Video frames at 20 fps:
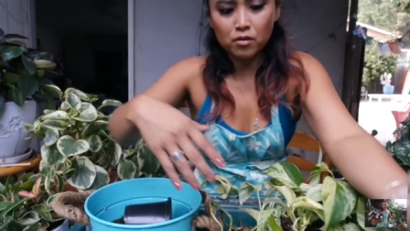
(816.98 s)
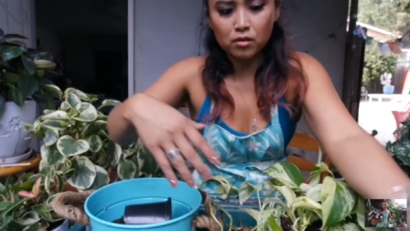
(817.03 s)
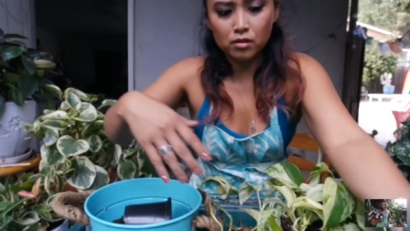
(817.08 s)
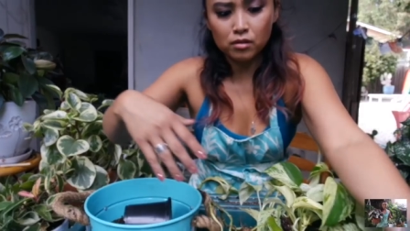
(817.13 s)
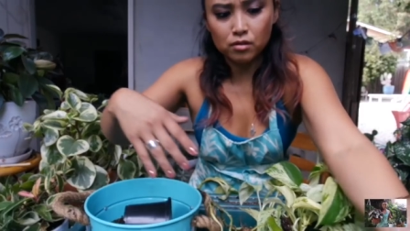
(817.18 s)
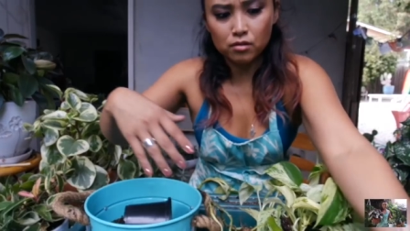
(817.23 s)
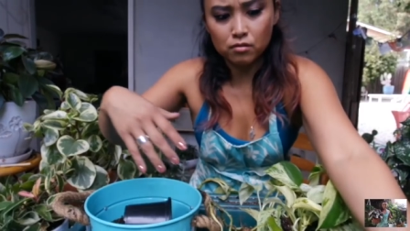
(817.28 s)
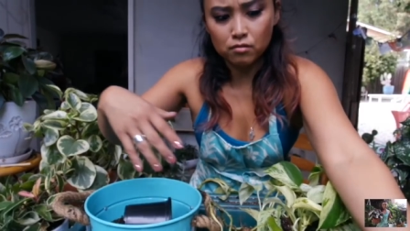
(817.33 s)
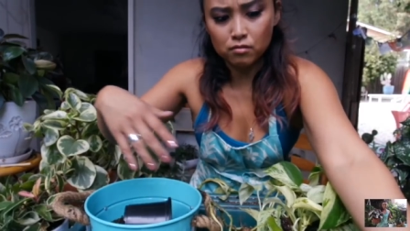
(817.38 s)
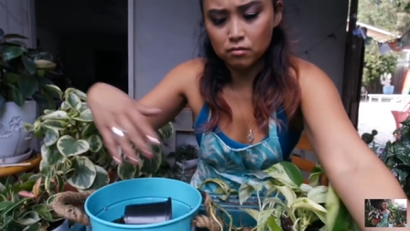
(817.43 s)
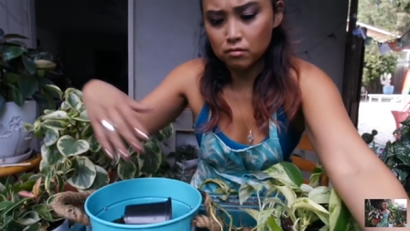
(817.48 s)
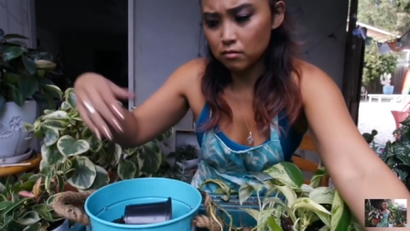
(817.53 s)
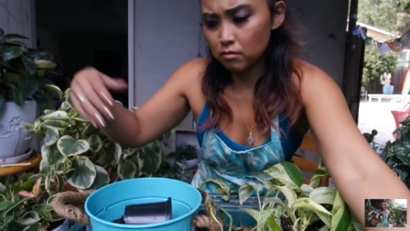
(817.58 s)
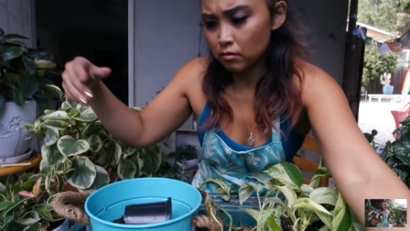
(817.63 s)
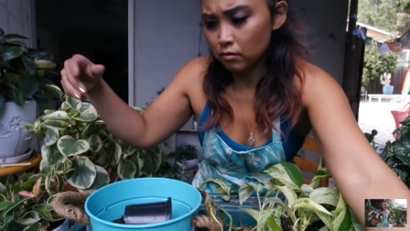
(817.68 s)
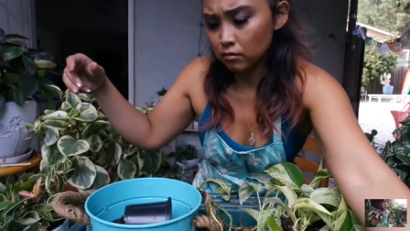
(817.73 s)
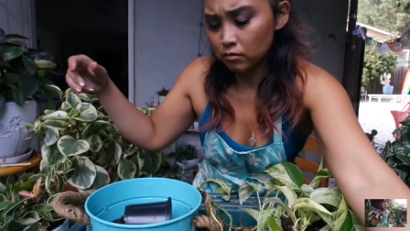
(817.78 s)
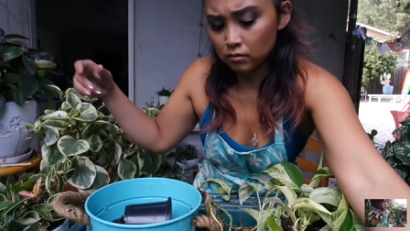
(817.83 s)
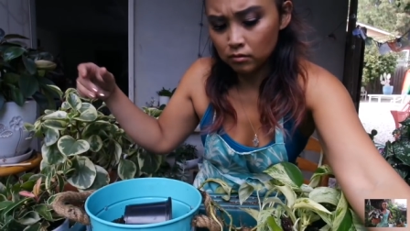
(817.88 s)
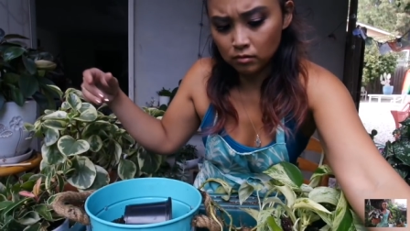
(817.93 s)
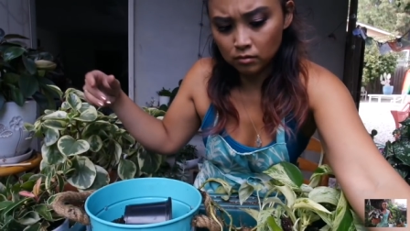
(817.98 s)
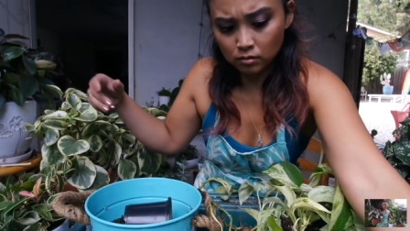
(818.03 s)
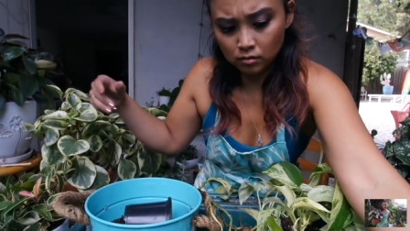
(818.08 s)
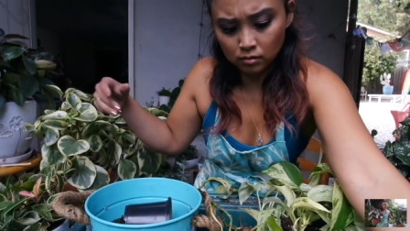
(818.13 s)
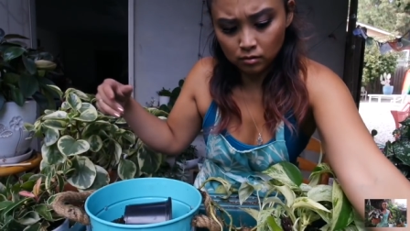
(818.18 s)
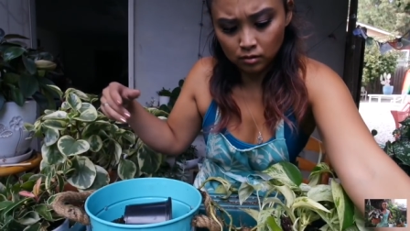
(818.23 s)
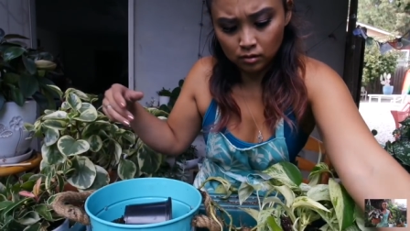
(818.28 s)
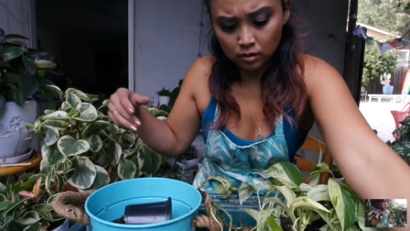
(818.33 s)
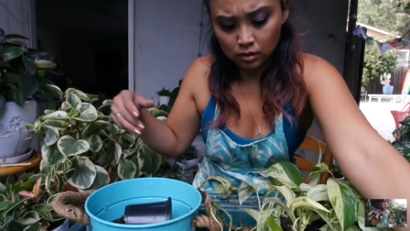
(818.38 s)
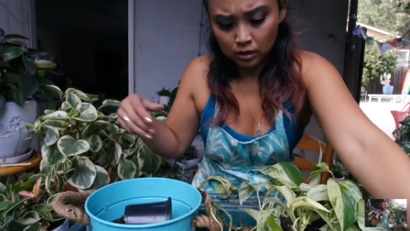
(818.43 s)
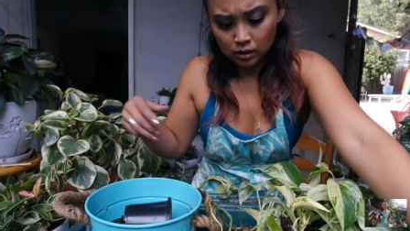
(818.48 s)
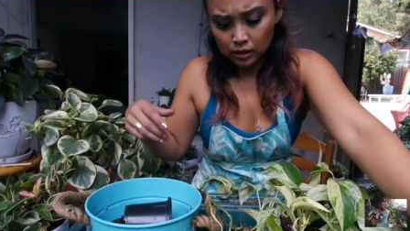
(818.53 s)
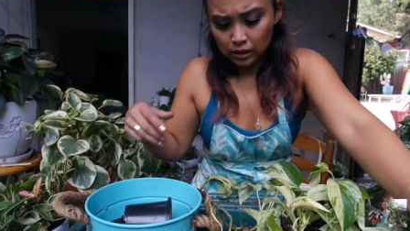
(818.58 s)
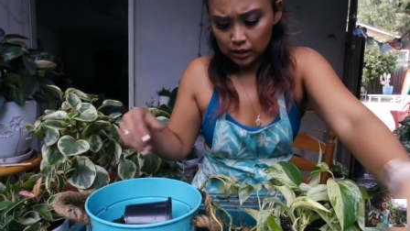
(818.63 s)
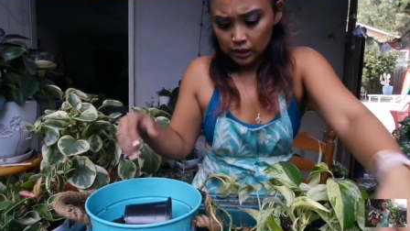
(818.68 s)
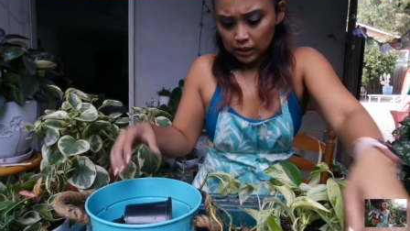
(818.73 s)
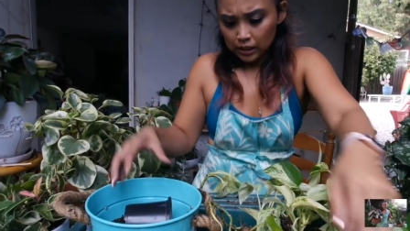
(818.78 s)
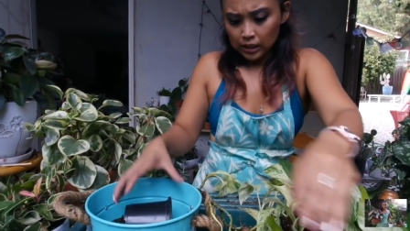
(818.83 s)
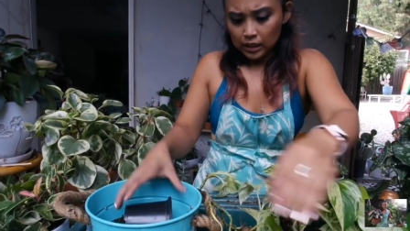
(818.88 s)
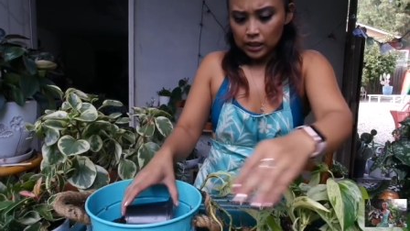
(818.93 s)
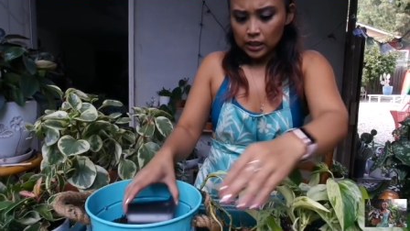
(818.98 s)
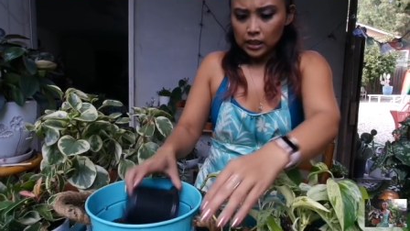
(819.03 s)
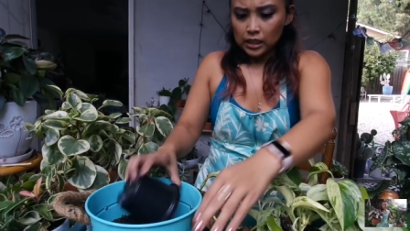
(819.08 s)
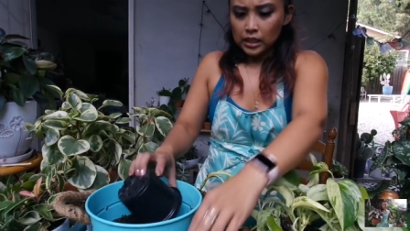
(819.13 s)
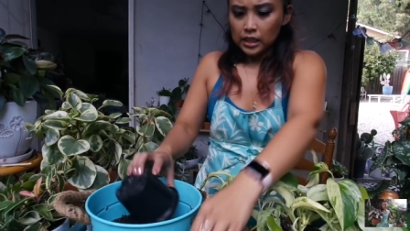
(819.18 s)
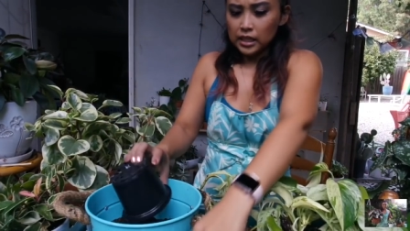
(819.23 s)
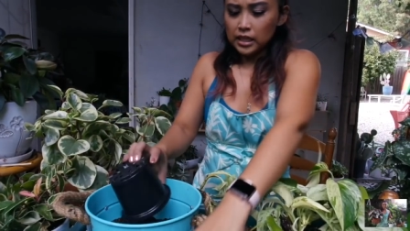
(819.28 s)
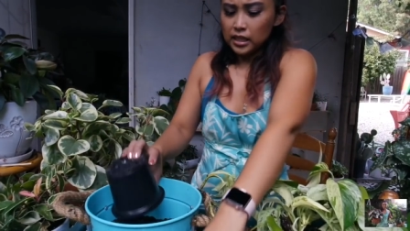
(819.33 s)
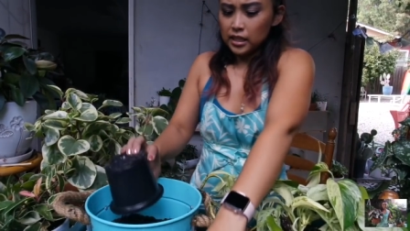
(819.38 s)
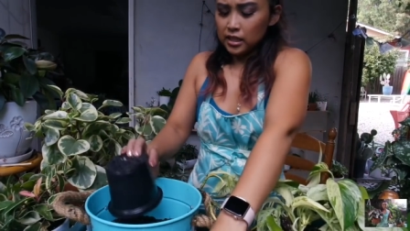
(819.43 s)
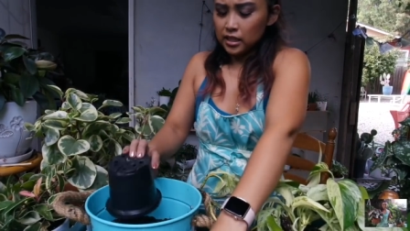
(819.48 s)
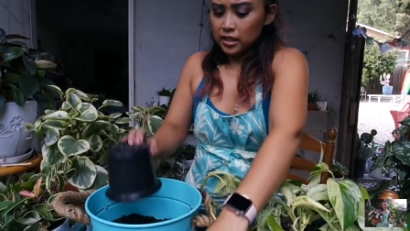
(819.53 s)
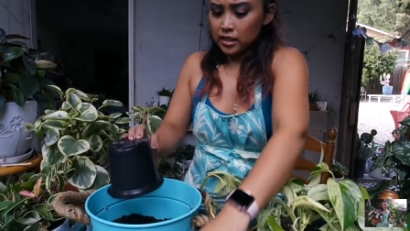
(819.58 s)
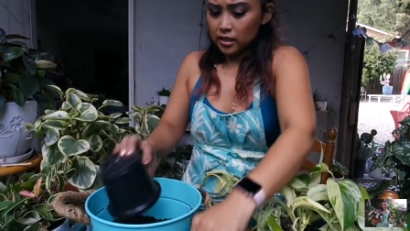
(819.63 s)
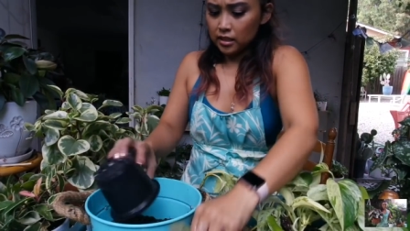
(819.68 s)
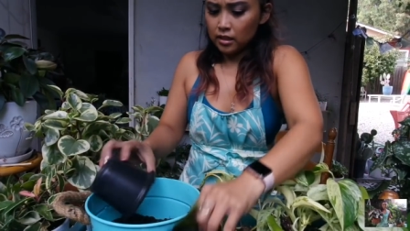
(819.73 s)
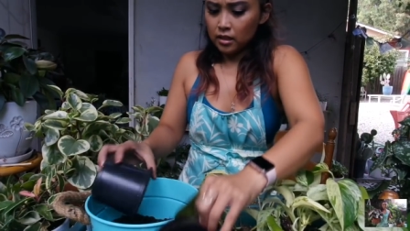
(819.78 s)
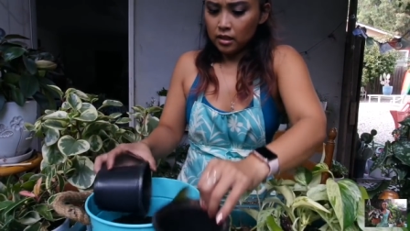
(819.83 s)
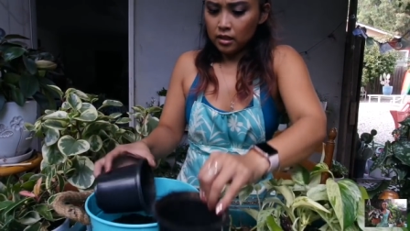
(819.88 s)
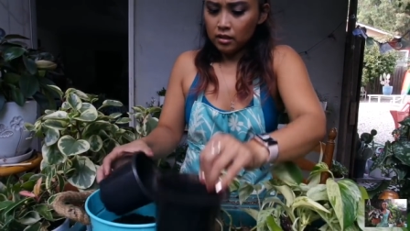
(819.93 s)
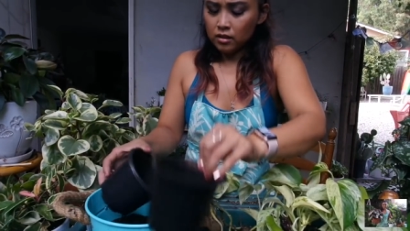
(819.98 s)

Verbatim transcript: gonna do is